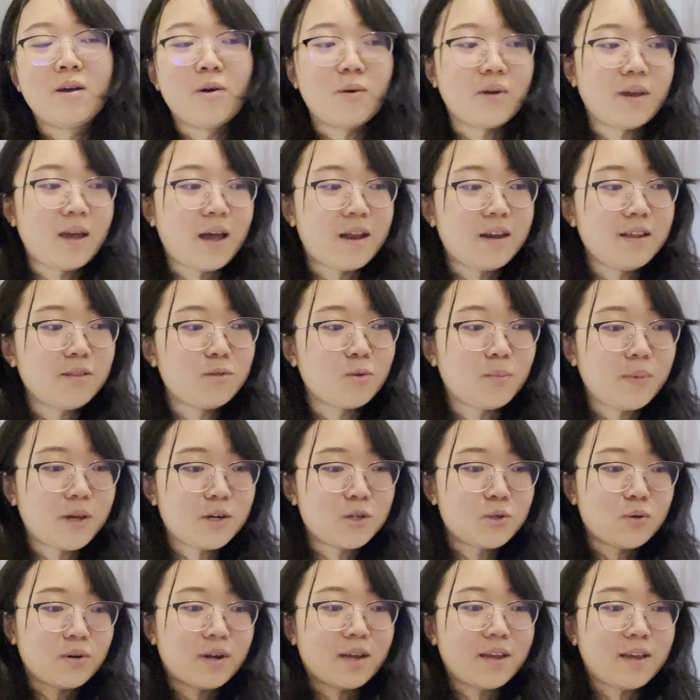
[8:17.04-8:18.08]
Okay, I need to make
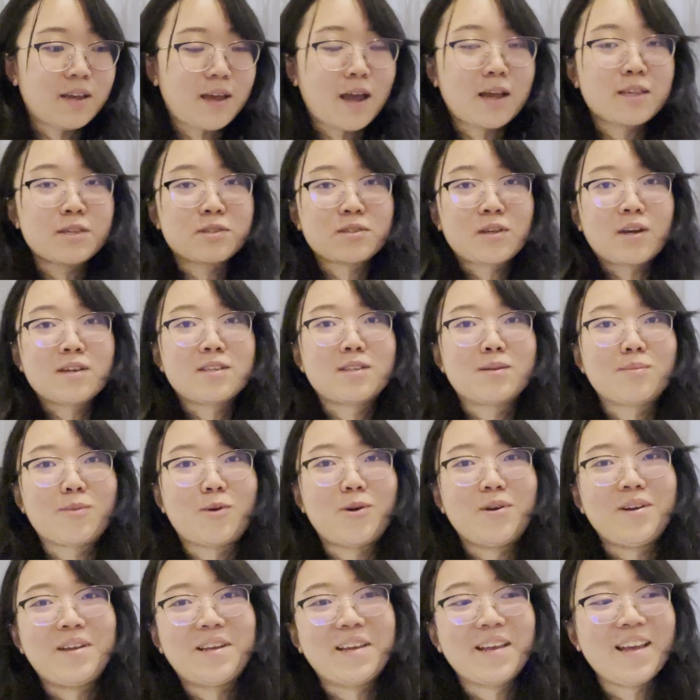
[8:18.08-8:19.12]
sure I exercise in the
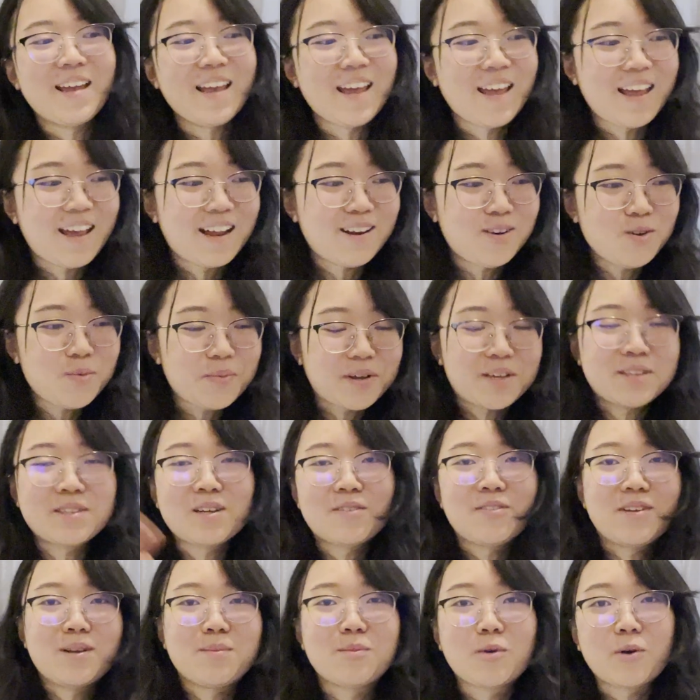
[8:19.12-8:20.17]
morning and do my
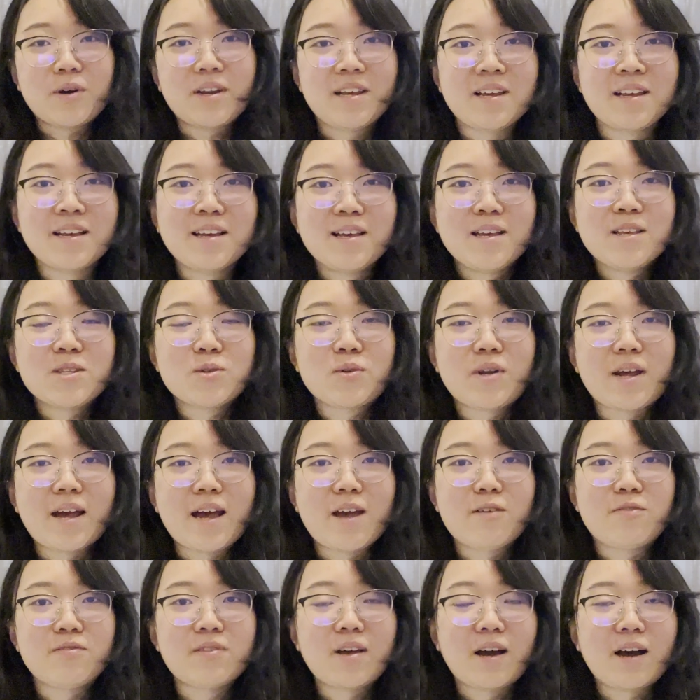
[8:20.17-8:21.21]
stuff in the morning so that I
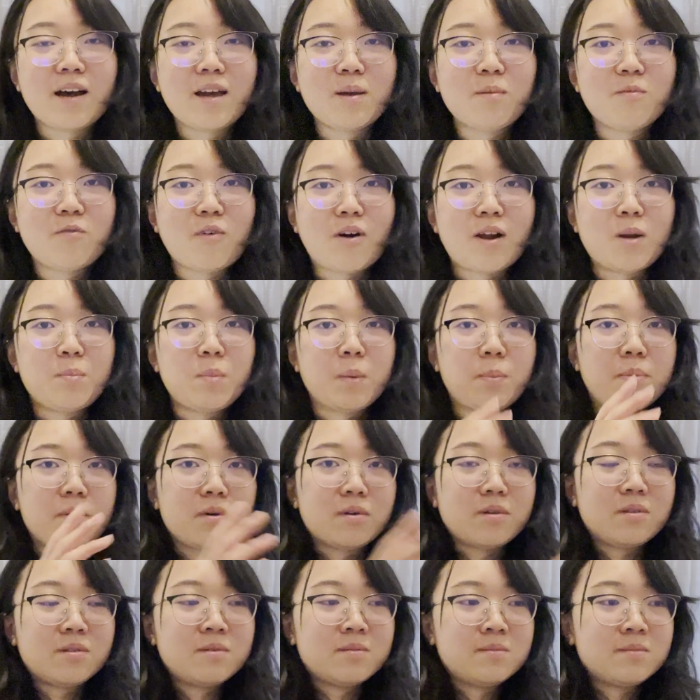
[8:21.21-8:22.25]
have time for other
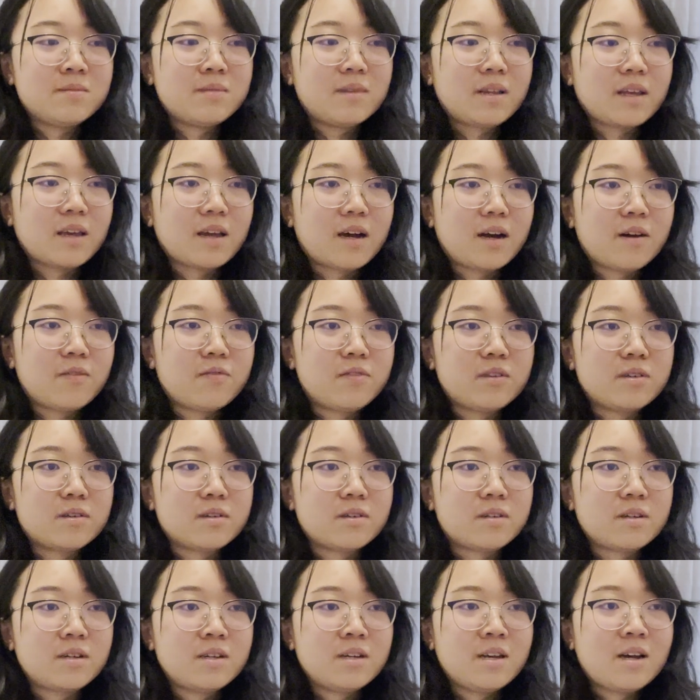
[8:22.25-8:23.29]
people, like
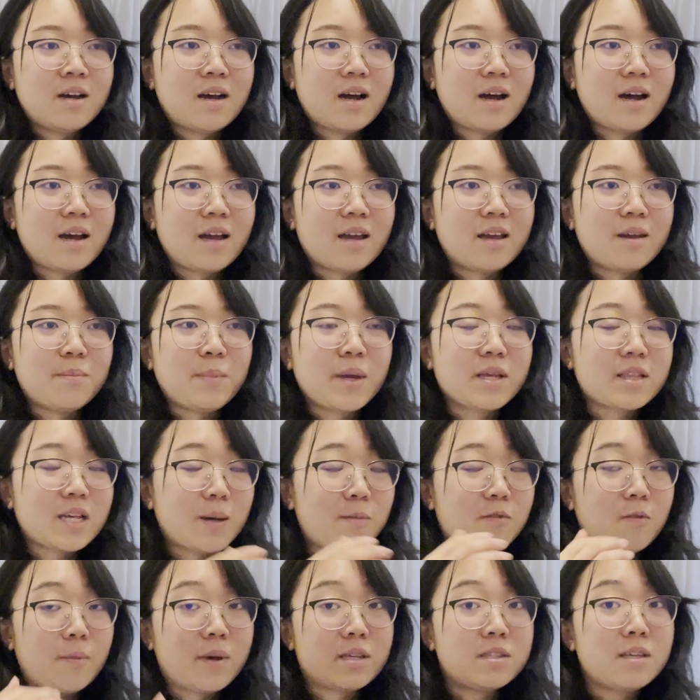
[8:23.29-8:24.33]
after I make
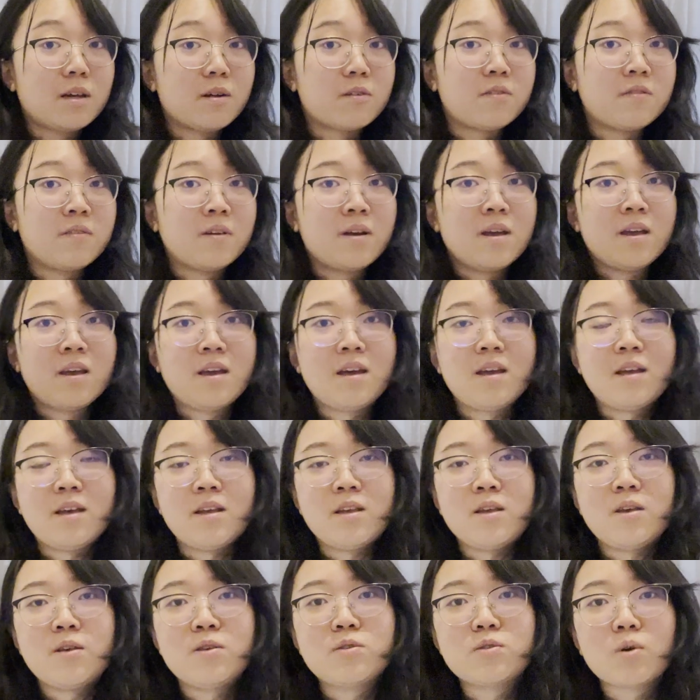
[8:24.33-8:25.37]
time for myself.
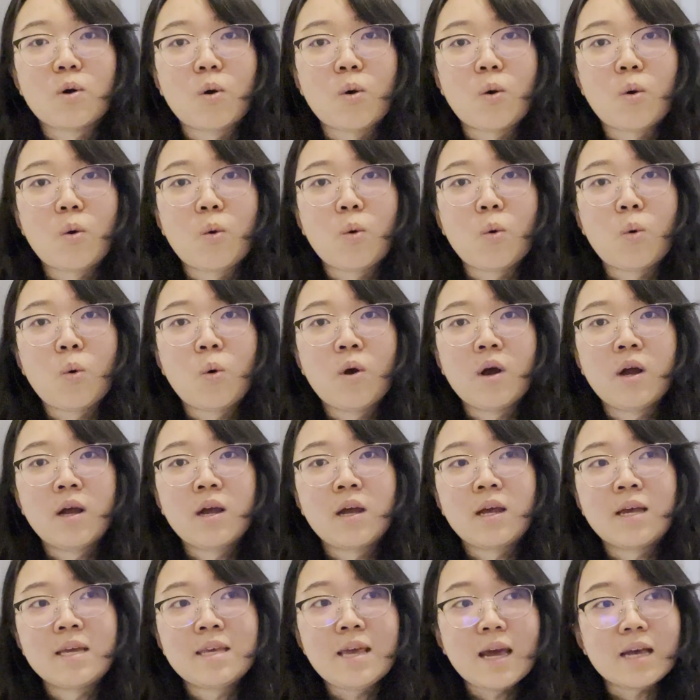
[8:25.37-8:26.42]
So
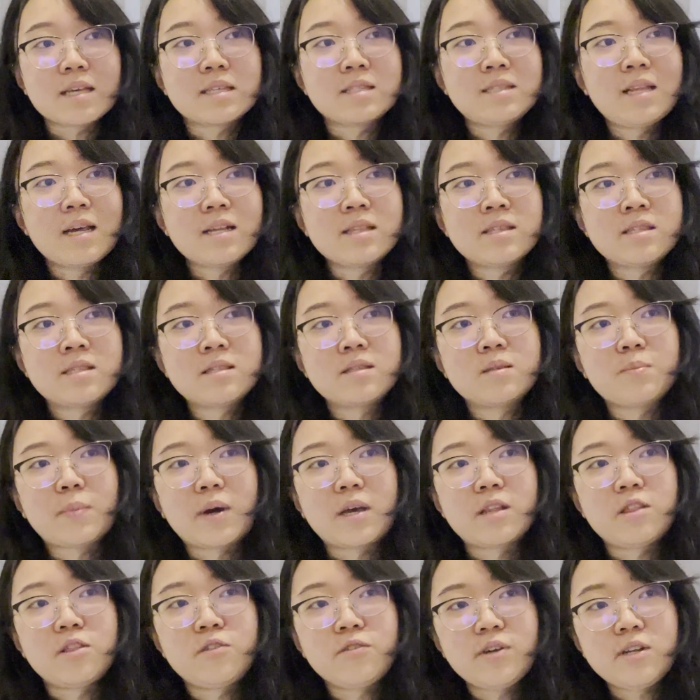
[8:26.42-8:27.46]
yes, that's
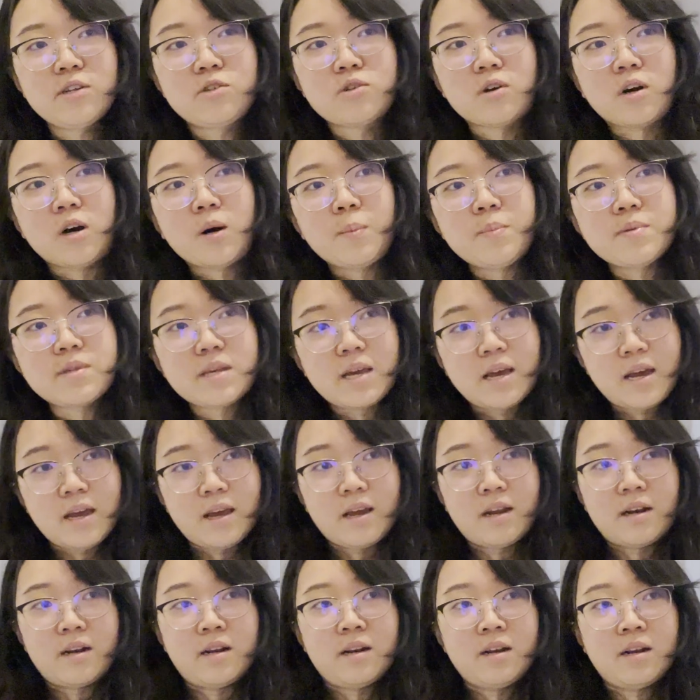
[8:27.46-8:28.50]
my three jobs,
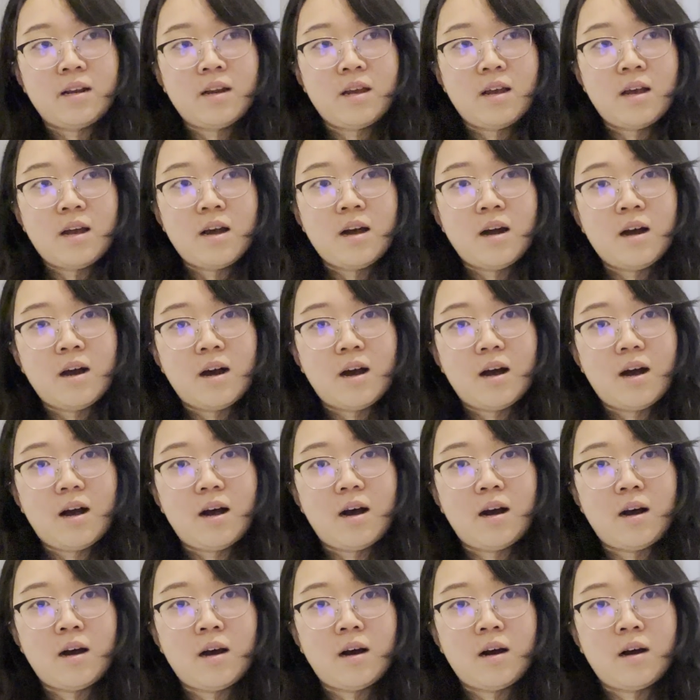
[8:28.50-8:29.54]
and
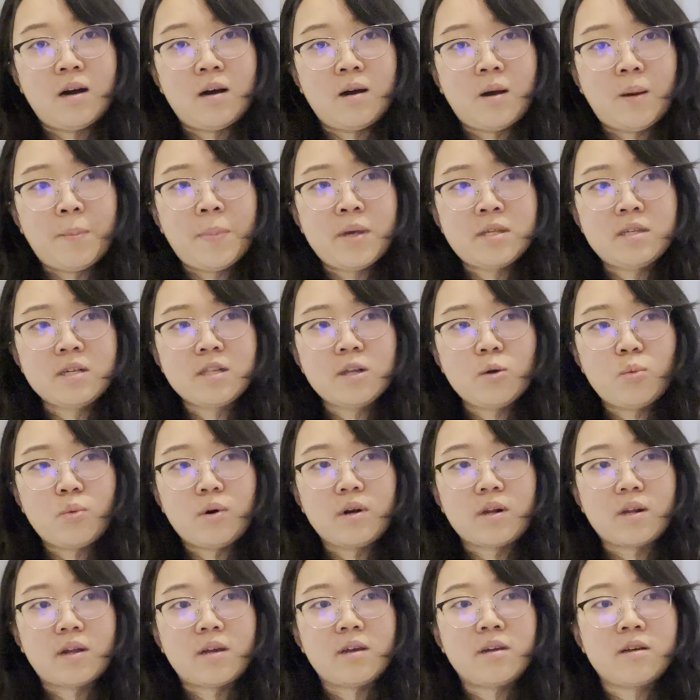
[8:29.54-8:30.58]
I basically
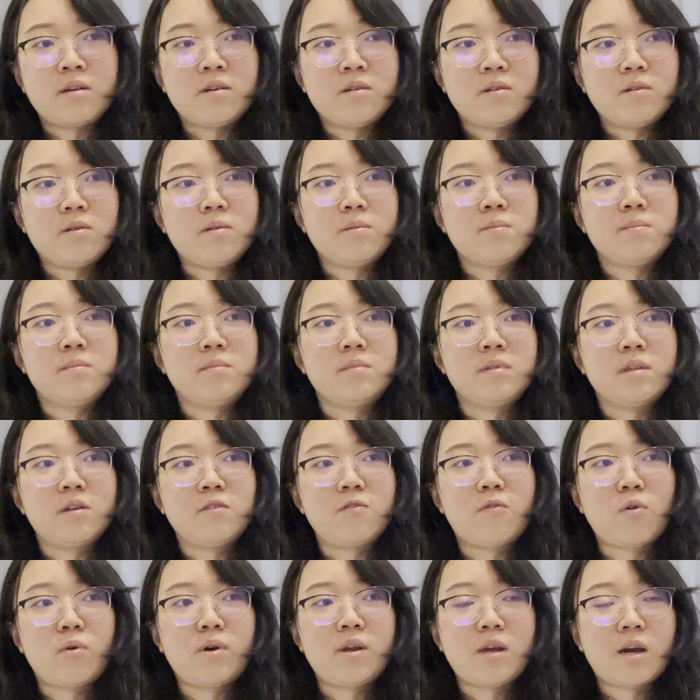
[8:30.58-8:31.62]
work like
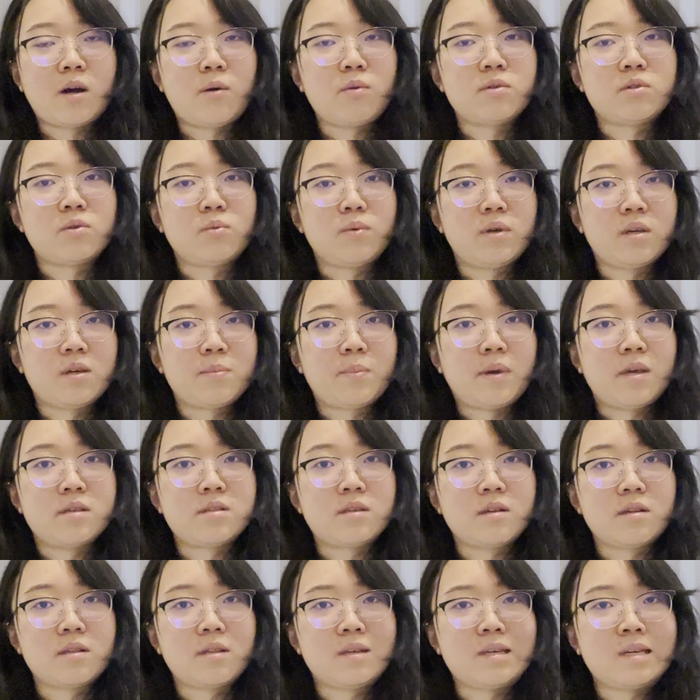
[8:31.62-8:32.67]
40 hours a week
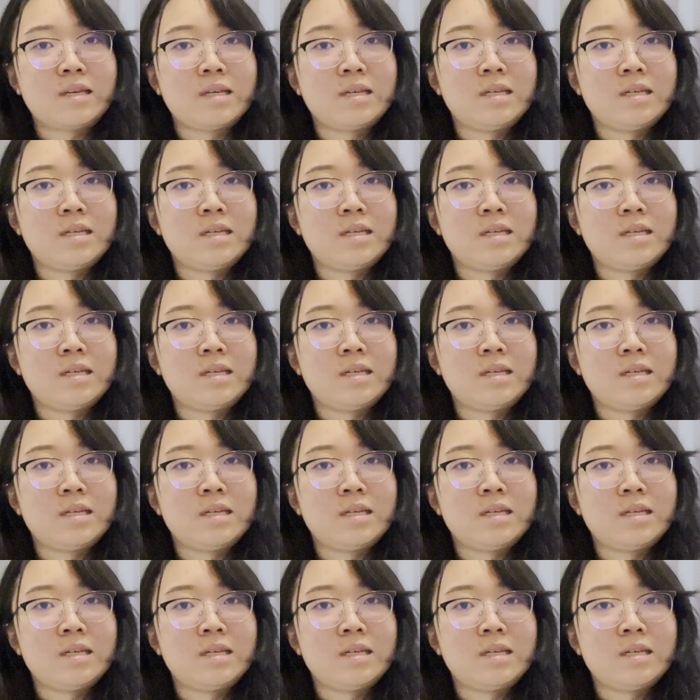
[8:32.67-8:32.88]
basically.